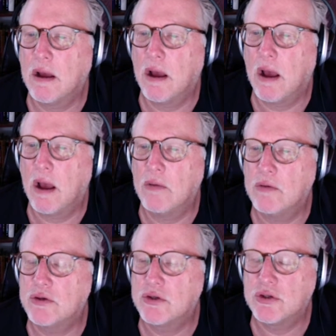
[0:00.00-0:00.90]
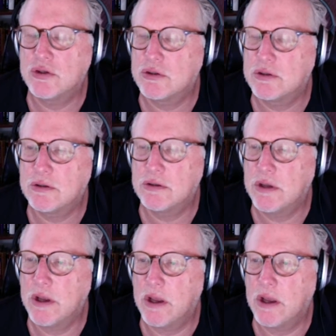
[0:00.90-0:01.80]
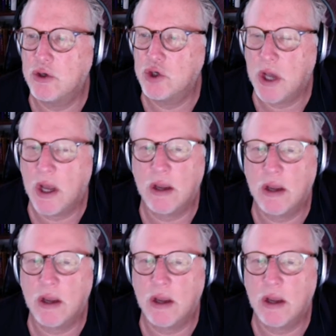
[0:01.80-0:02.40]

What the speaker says: I was in shock, and